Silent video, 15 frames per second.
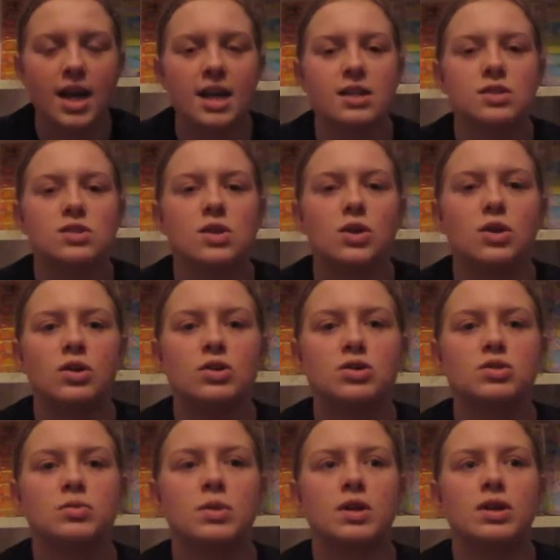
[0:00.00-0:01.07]
And so you
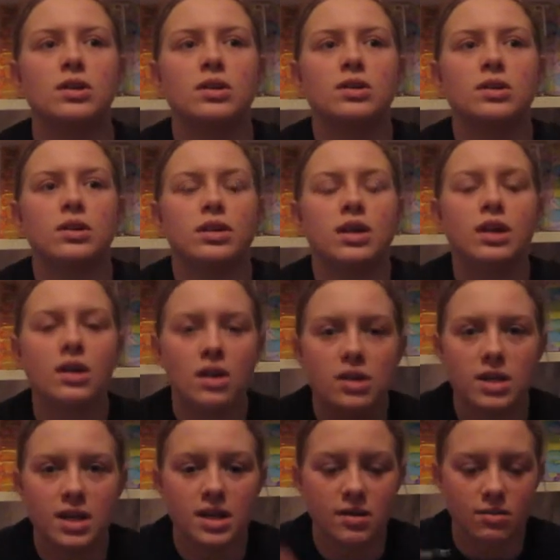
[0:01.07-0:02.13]
just want to get it
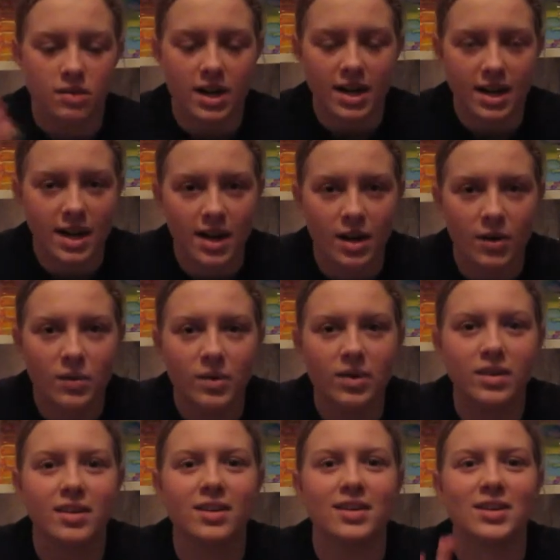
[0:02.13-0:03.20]
all done right now.
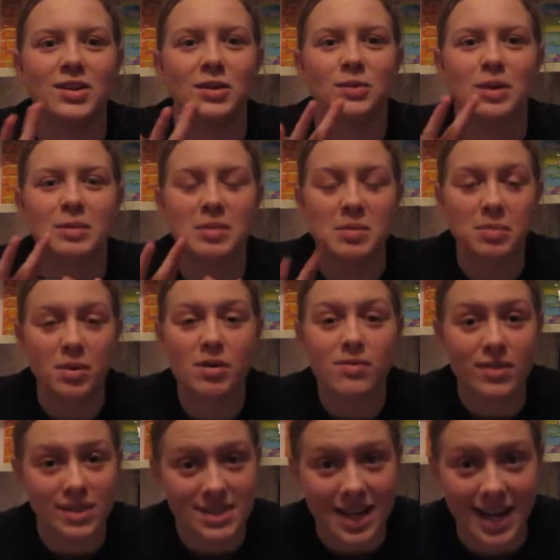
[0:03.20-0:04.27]
You want to be
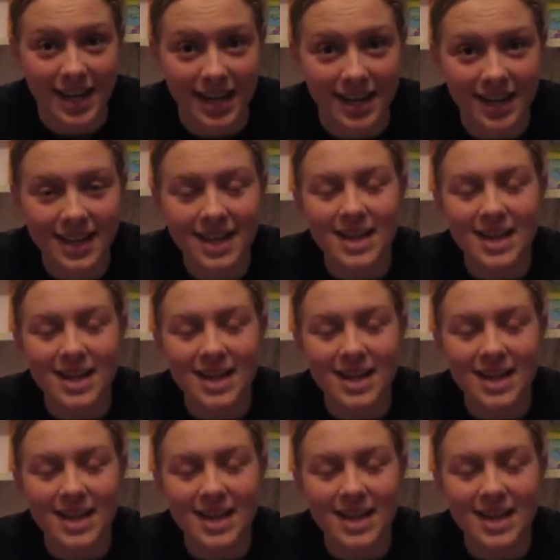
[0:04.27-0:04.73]
perfect at it.